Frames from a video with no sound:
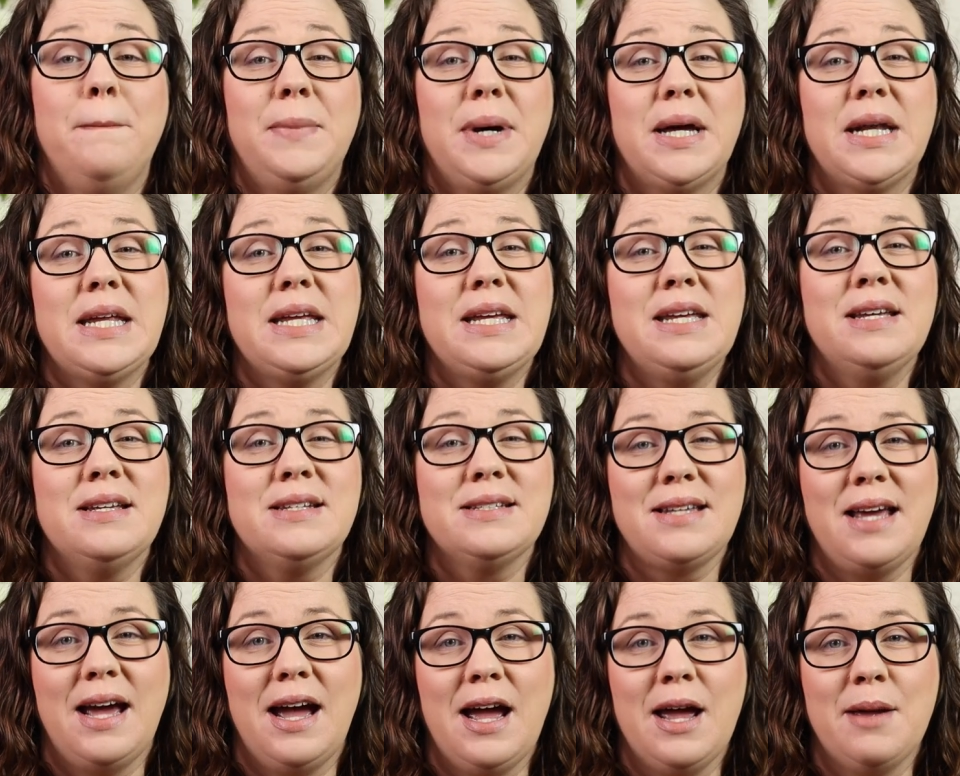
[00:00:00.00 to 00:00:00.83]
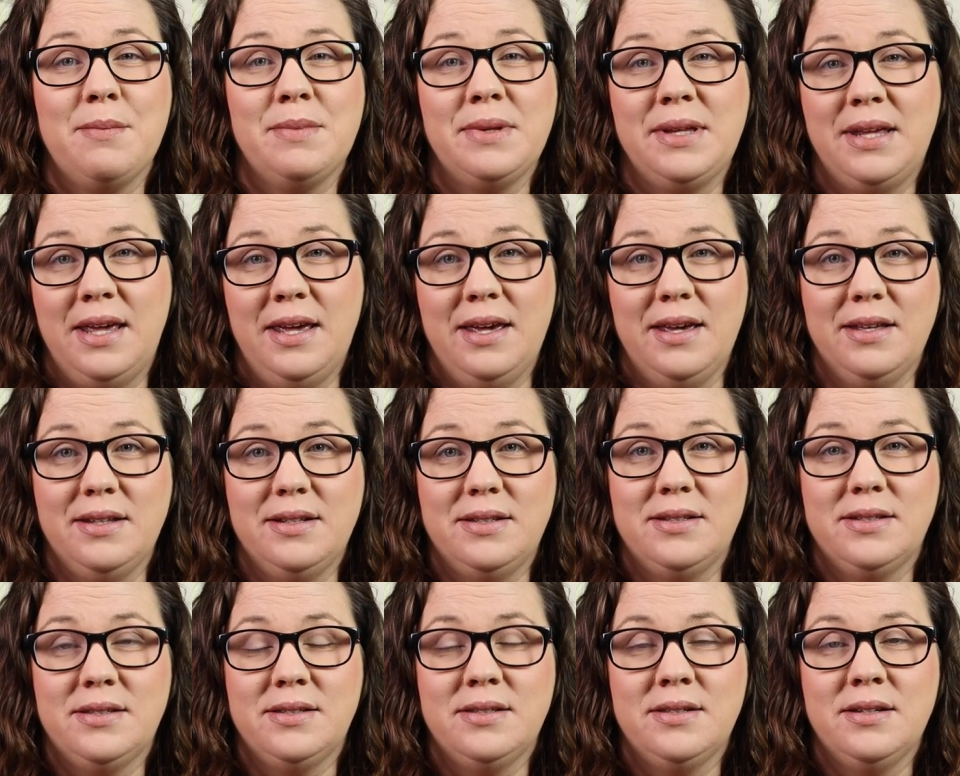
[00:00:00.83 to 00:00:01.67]
Money Time
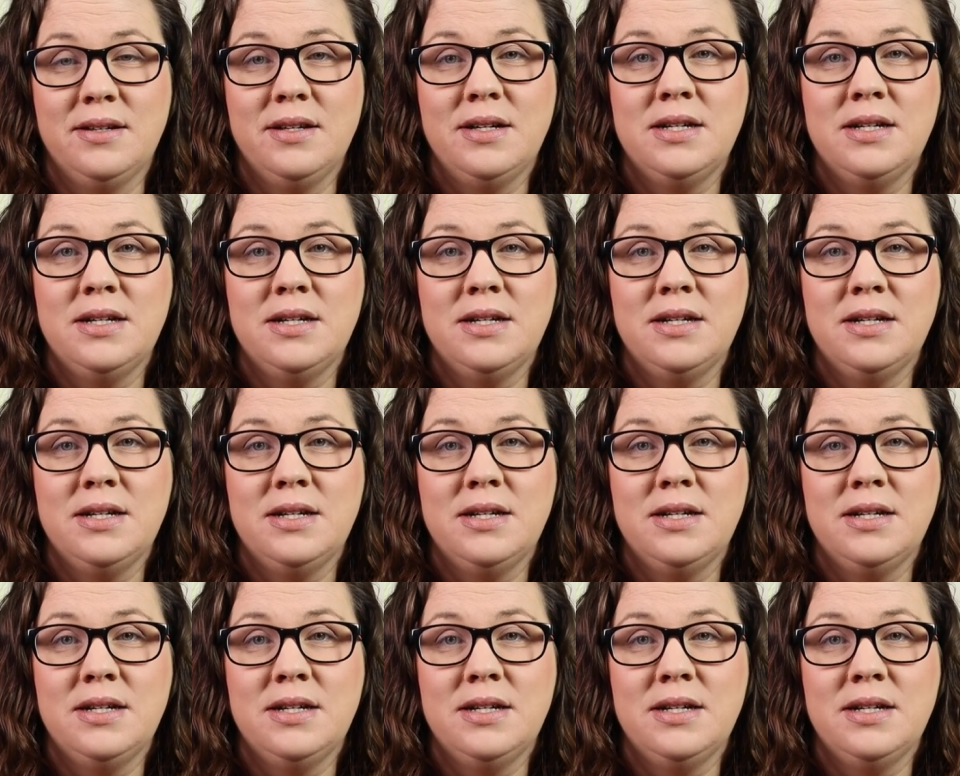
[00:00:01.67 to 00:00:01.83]
Kids.